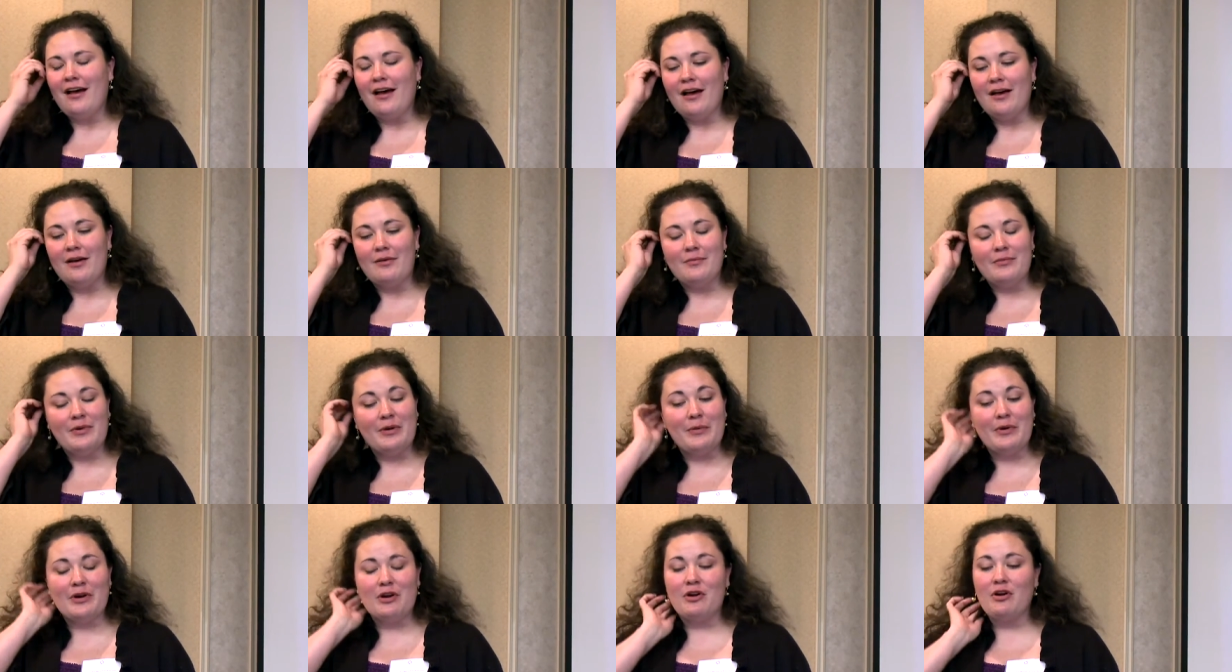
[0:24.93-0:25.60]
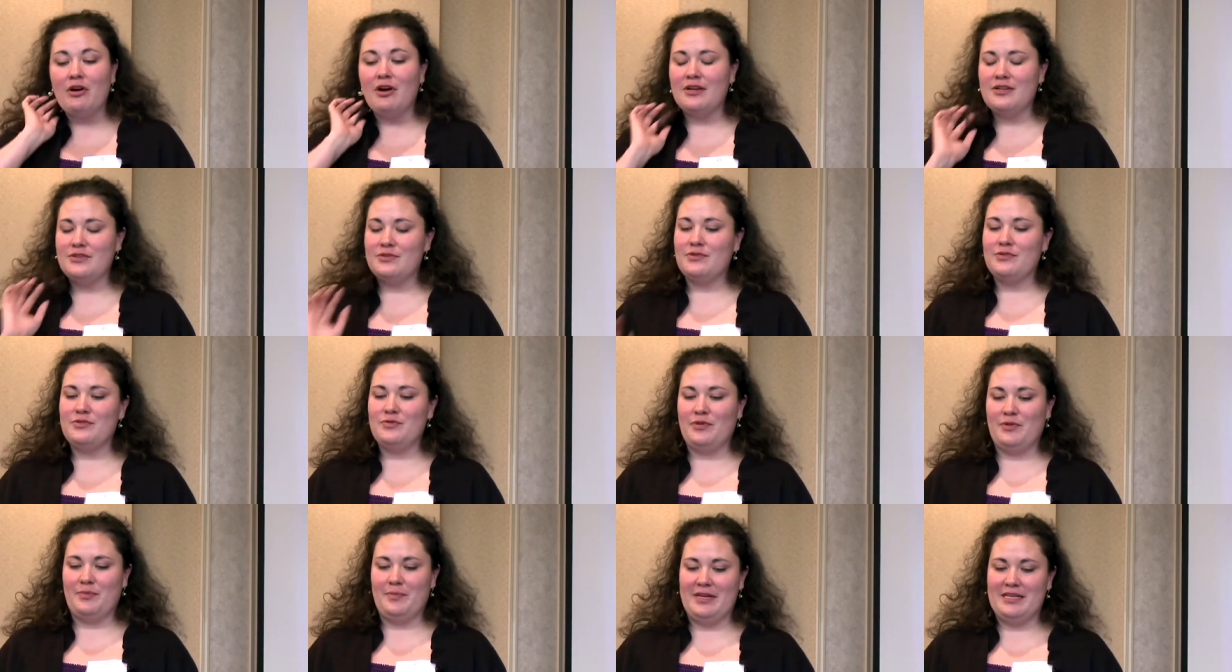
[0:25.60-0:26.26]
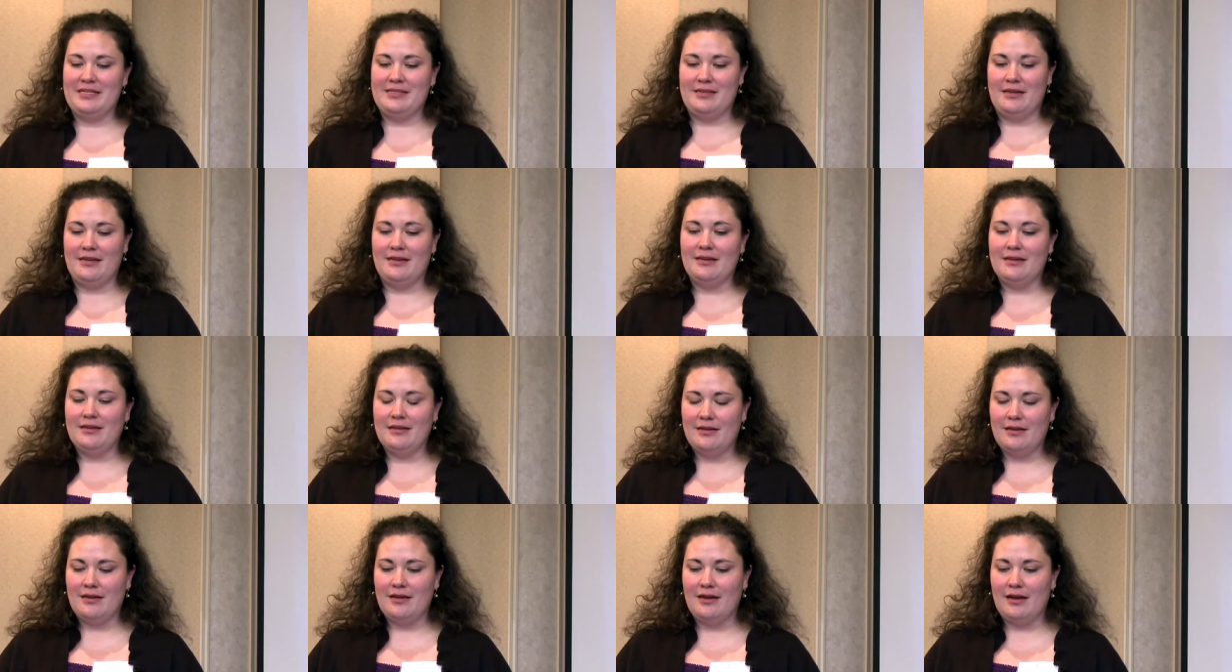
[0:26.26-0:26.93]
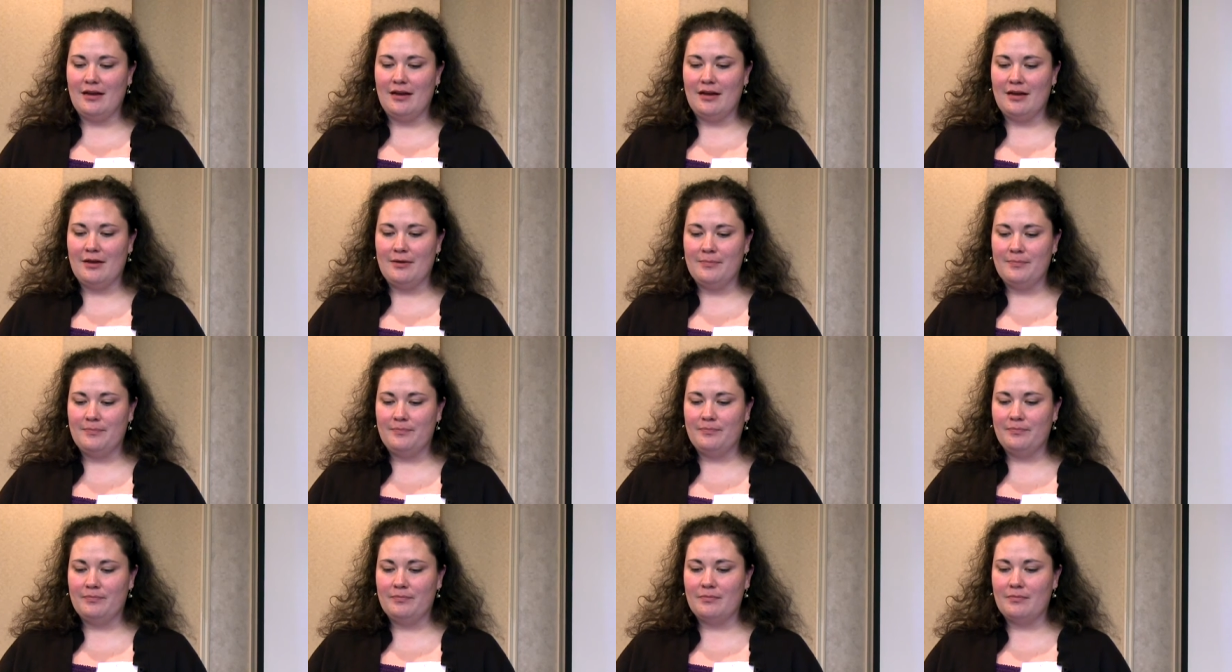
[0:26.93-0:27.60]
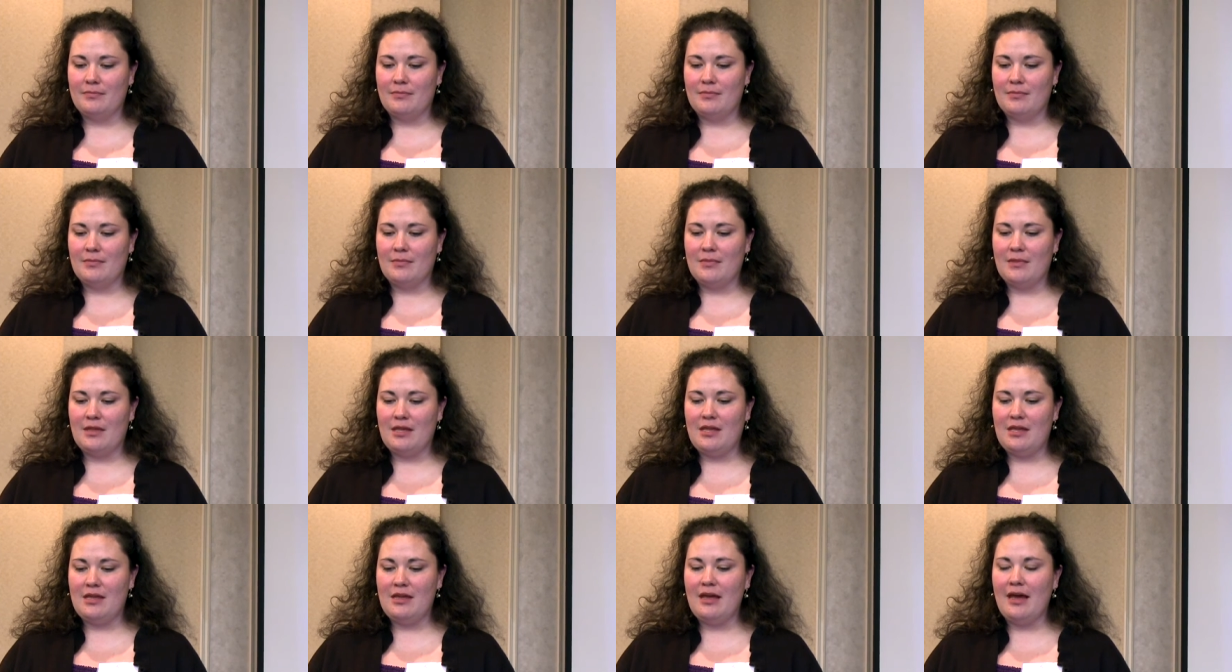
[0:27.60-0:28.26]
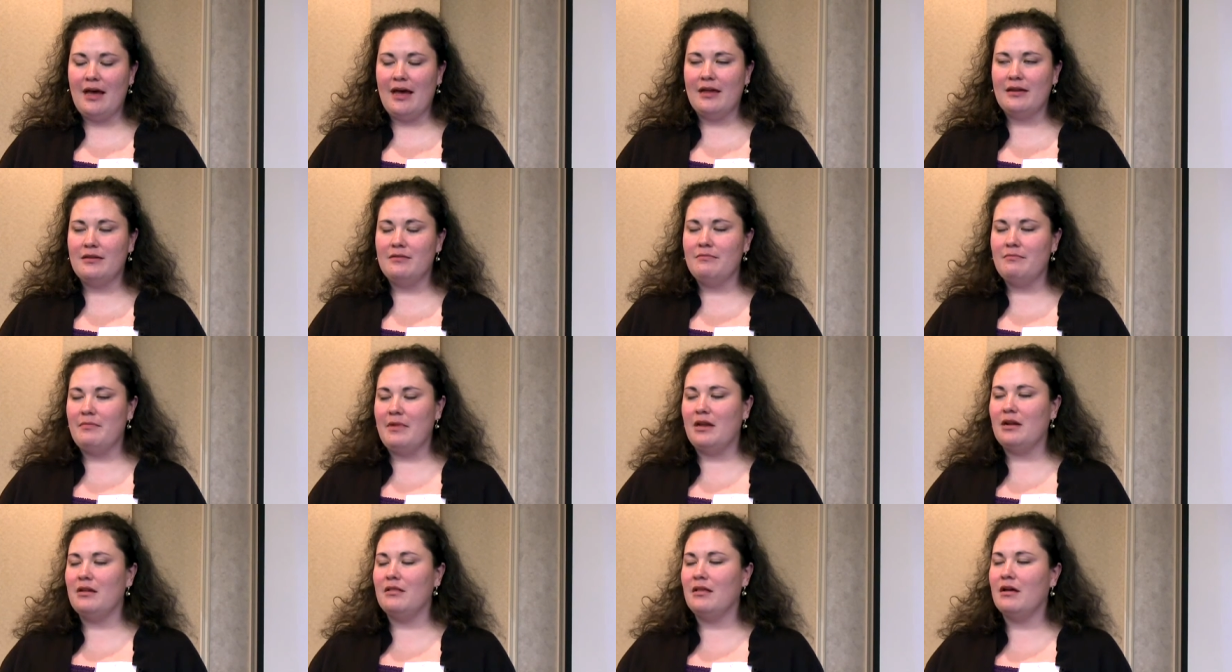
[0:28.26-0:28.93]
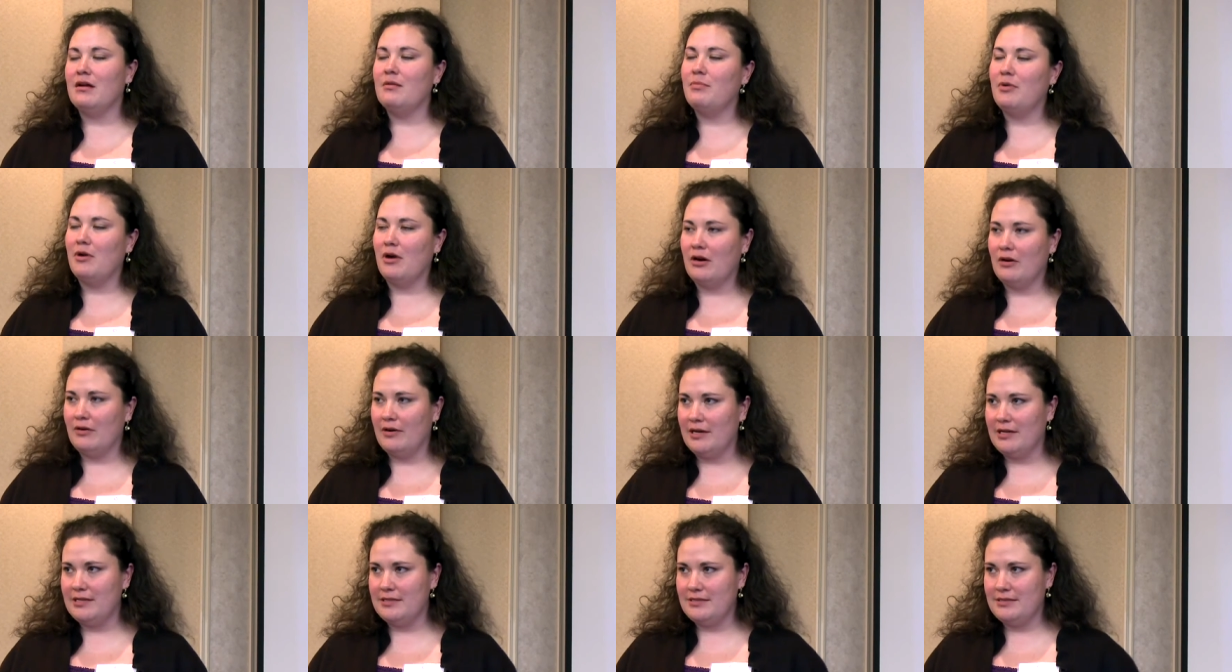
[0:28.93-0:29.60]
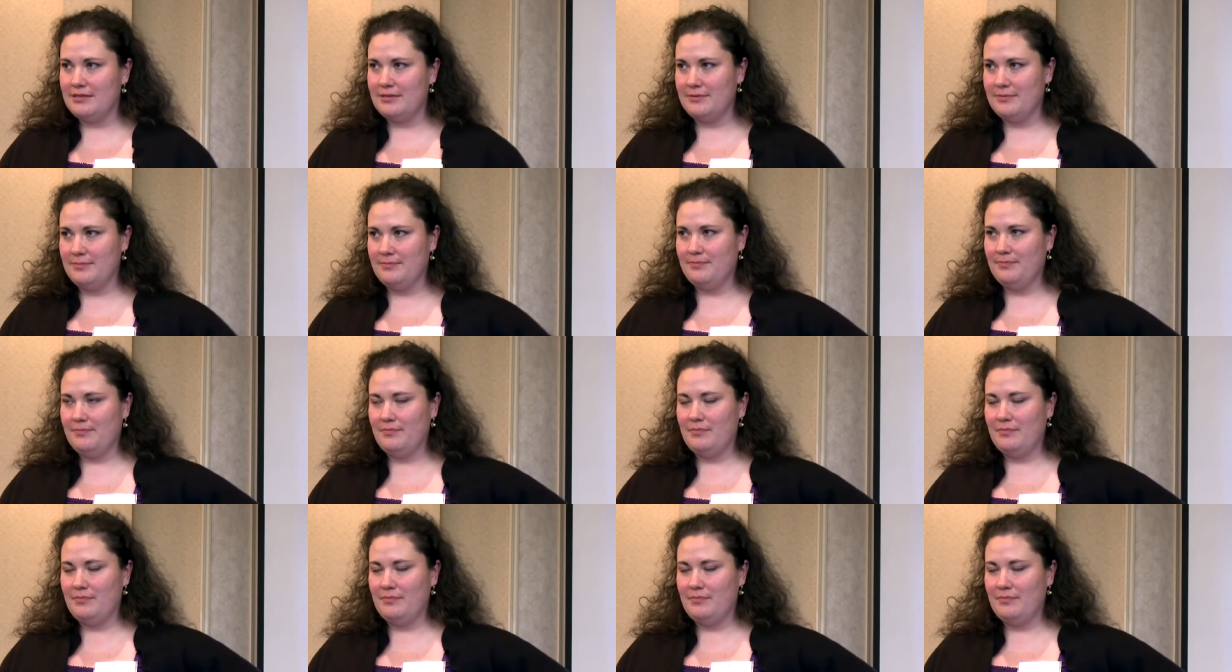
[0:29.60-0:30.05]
Um, we were at a crossroads with my son. Um, he hadn't made a lot of progress